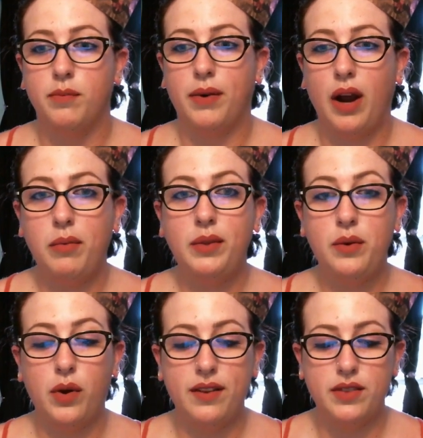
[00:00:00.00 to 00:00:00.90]
probably
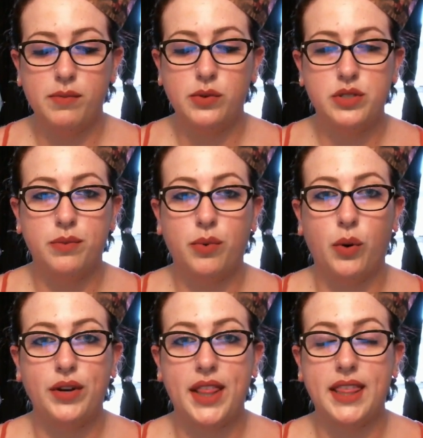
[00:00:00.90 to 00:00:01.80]
one of the most
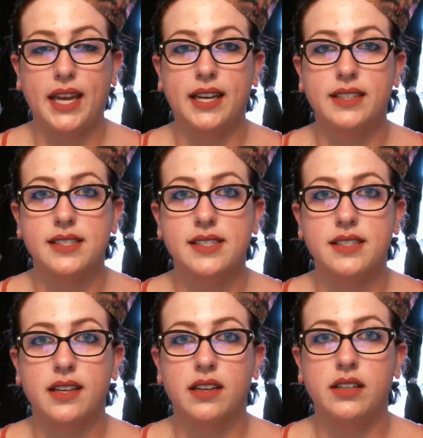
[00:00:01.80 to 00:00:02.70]
important
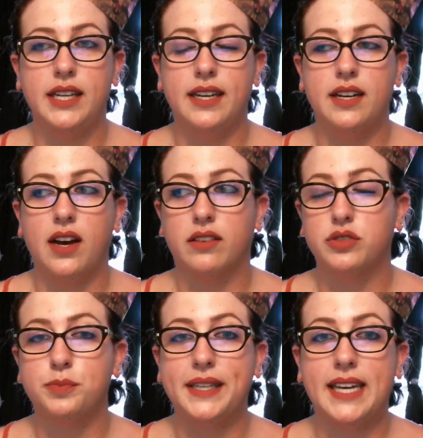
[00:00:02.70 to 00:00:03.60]
things in a
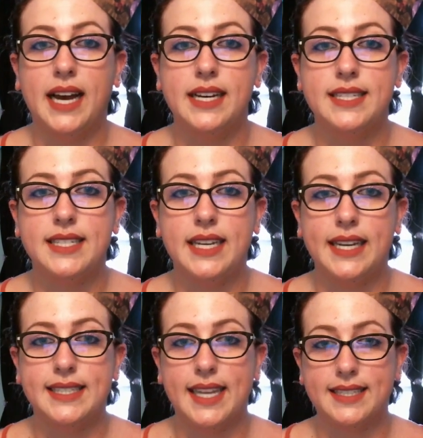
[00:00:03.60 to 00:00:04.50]
novel because
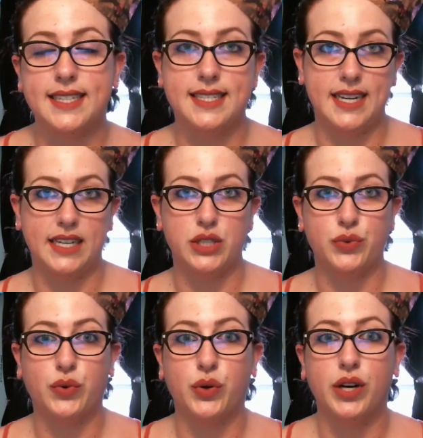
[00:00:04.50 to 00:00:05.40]
it sets the stage
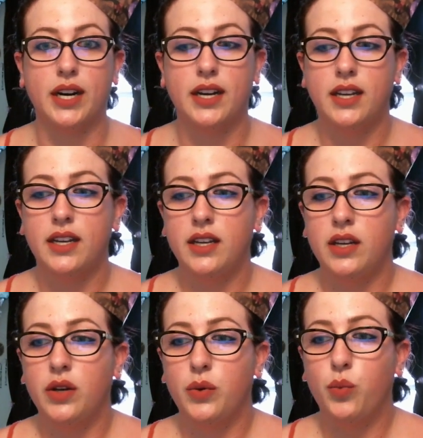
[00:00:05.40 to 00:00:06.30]
for
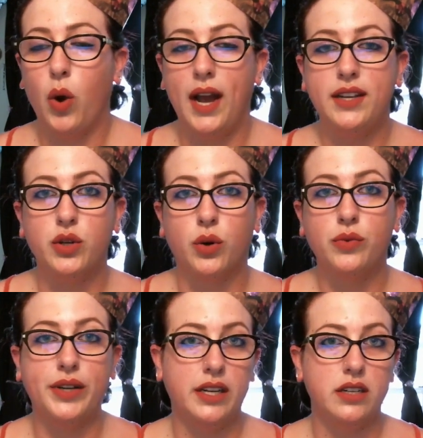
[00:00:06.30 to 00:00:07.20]
what your
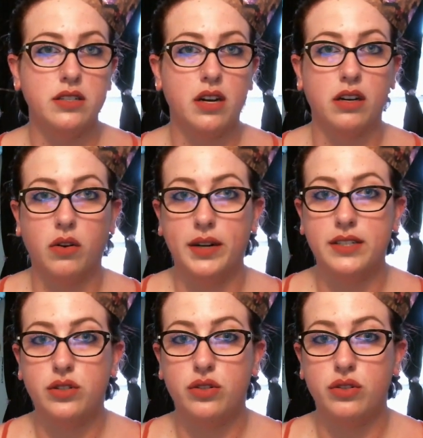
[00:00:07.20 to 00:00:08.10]
readers are going
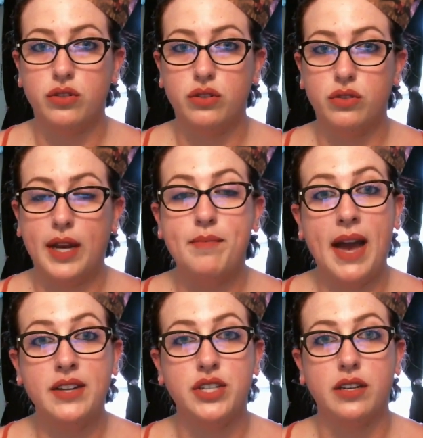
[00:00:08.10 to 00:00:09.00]
to
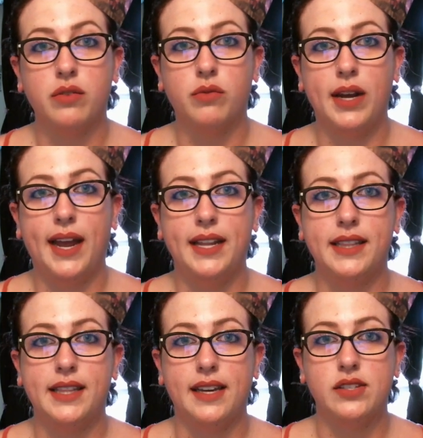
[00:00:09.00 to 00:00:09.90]
imagine when
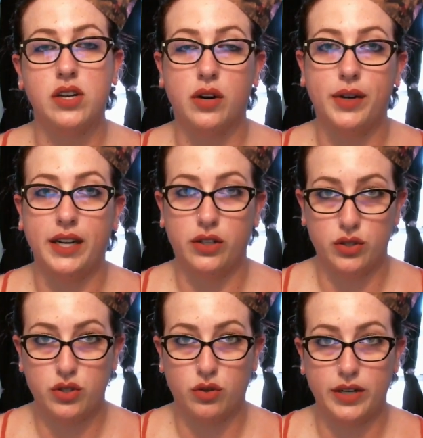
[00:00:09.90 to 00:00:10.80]
they start reading your
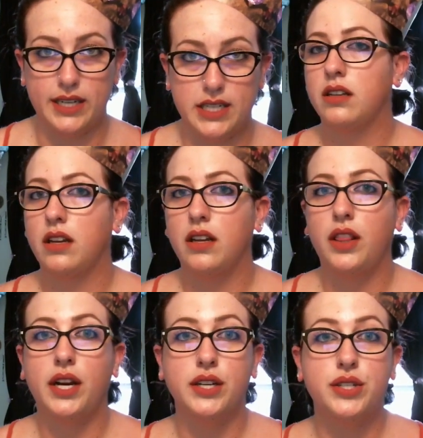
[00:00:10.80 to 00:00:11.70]
stories.
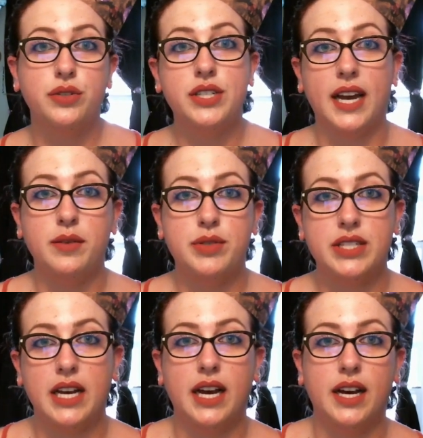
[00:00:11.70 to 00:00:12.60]
There are two types
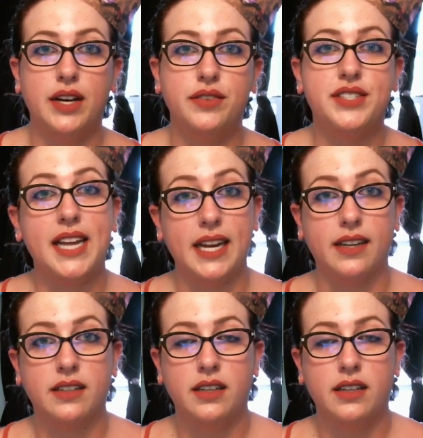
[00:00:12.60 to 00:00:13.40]
of setting.